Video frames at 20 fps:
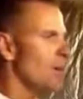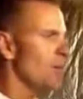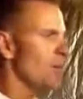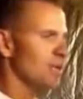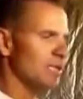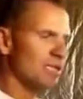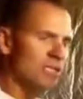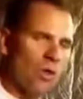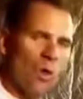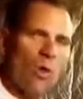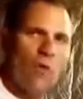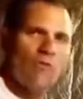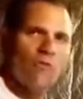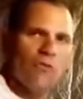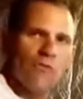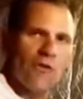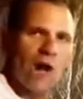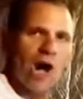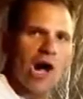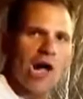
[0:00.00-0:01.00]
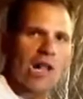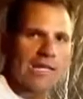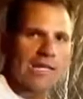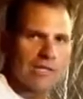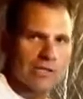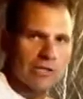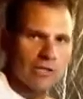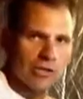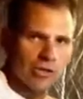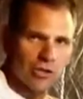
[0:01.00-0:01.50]
But don't fall
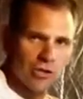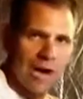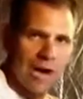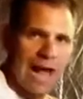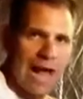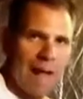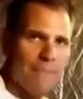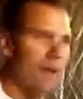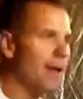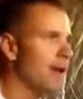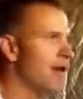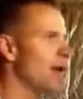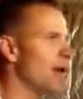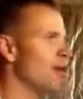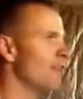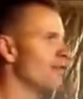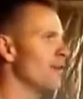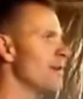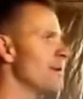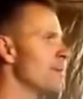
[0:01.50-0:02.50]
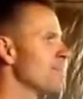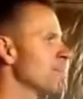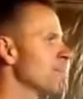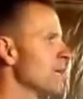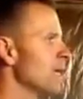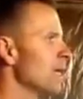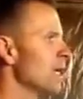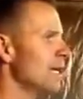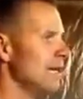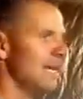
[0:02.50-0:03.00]
into the trap of
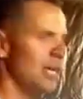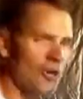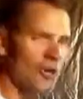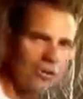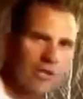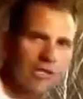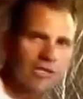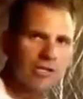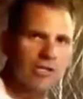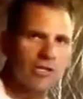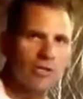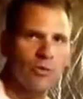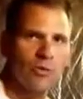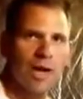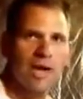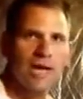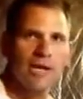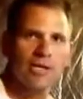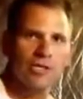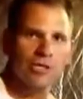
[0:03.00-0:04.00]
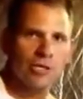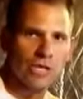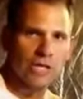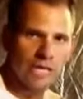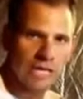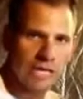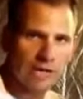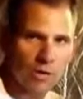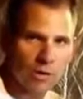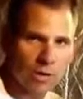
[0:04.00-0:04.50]
increasing your weight because your
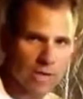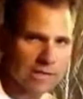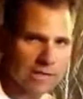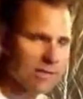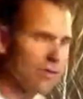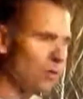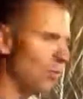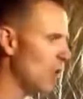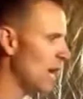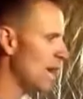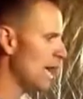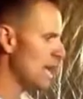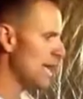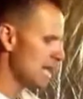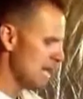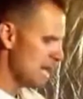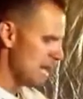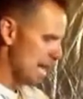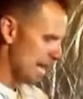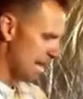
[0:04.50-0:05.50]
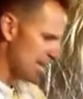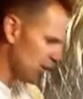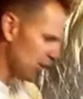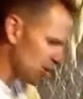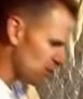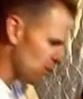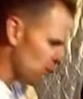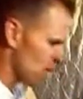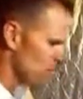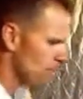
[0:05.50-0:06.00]
ego gets in the way, and then you
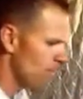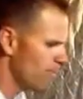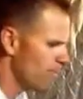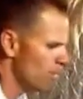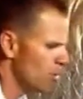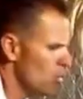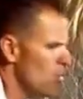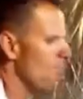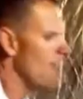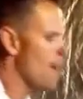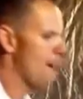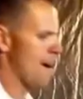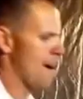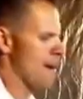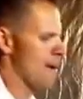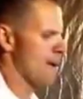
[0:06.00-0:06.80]
just want to come up here and go,